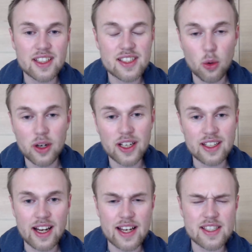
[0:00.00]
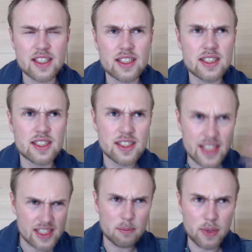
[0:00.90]
it's organized, it's
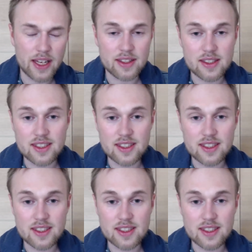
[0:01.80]
disciplined.